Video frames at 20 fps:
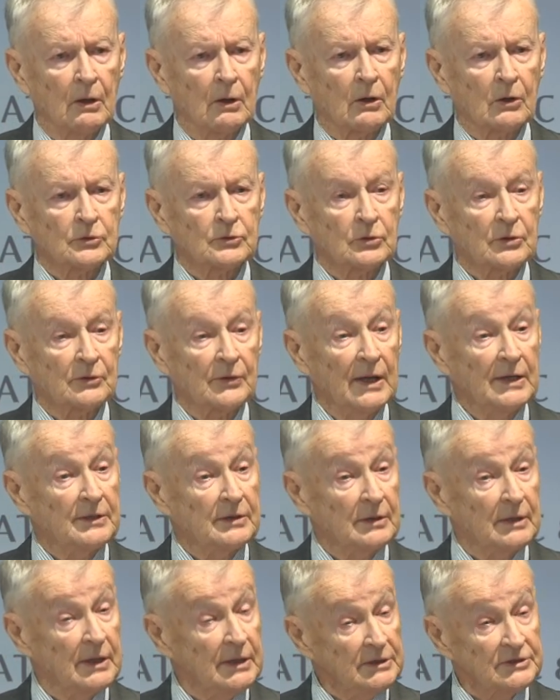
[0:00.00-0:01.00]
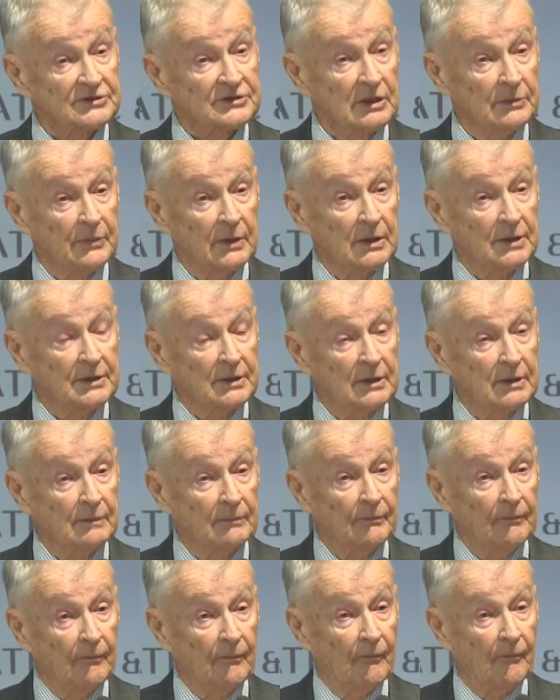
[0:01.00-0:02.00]
or to greater instability.
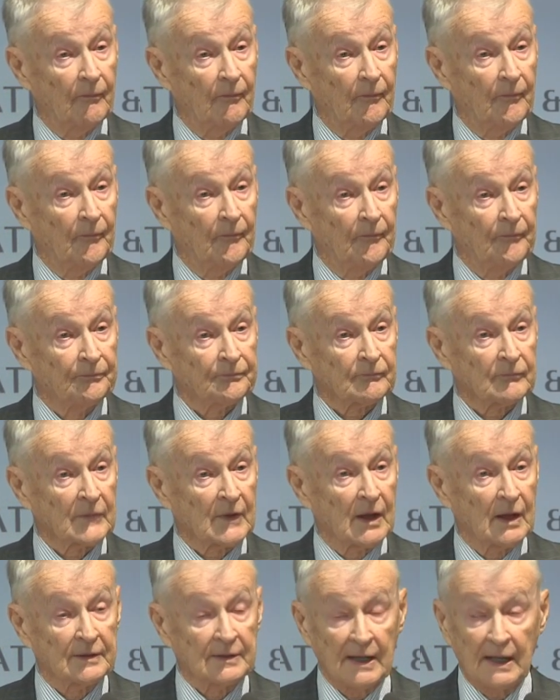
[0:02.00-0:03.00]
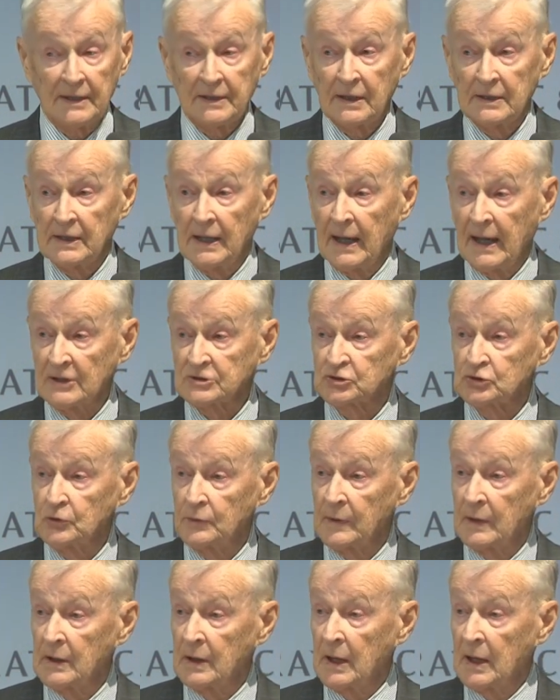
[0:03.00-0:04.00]
And that has
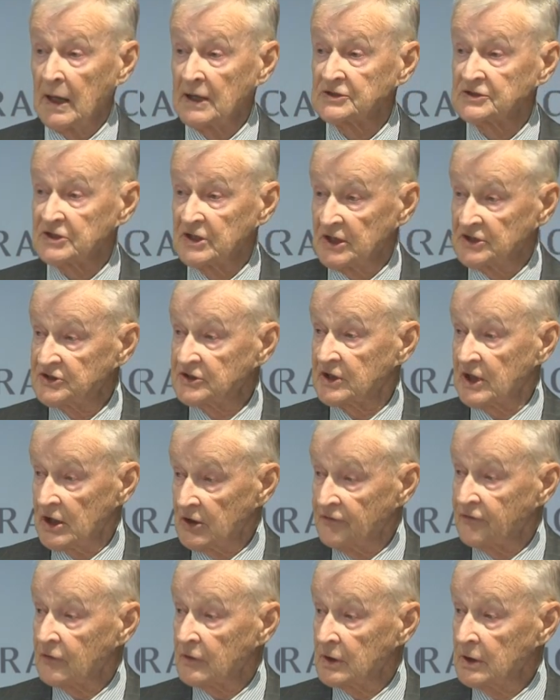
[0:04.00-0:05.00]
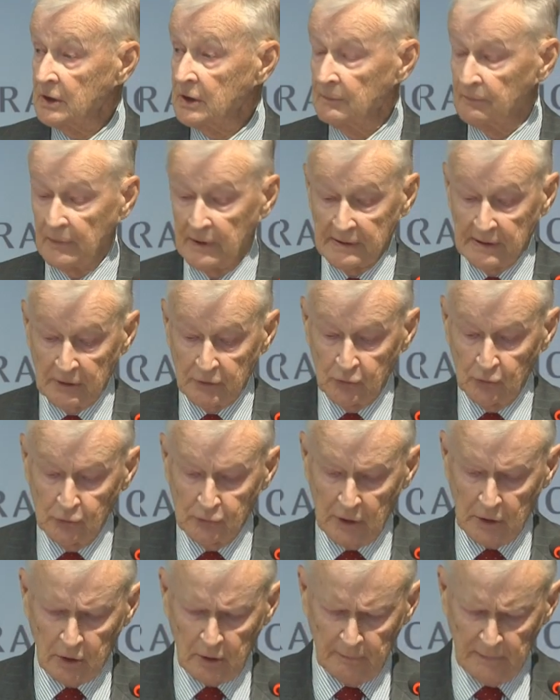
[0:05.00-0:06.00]
to be assessed carefully. But I do
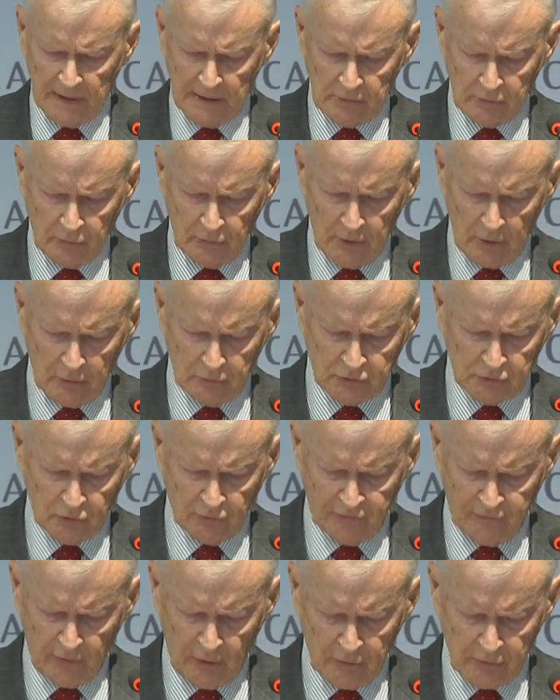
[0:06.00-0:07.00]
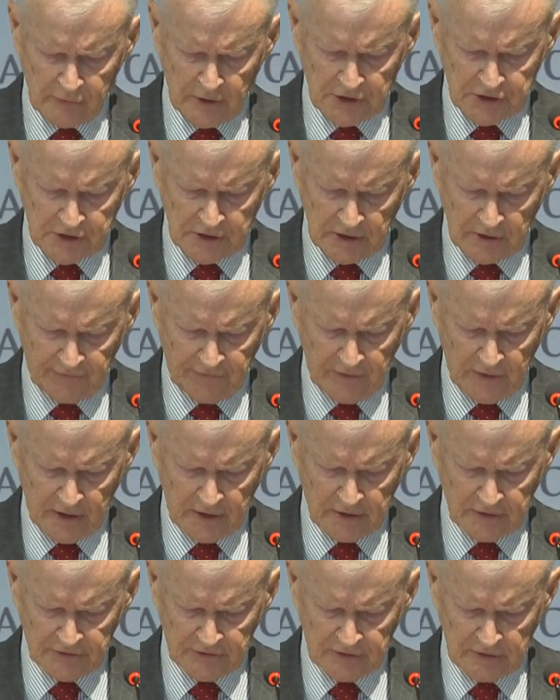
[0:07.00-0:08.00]
recommend to those who follow Russian
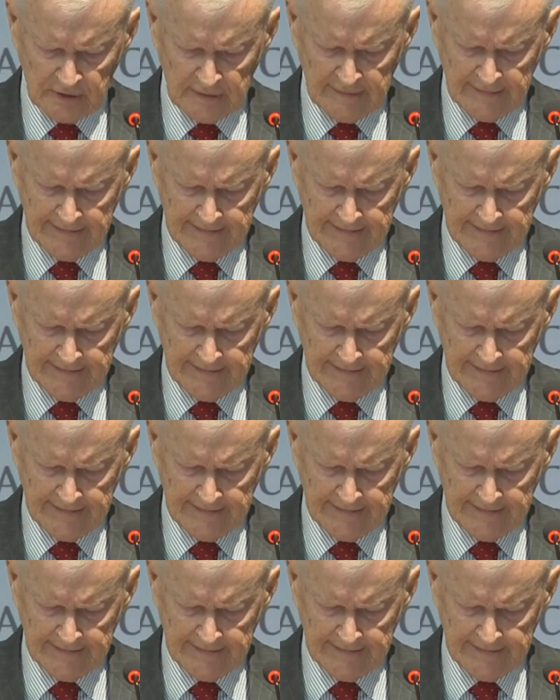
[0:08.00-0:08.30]
affairs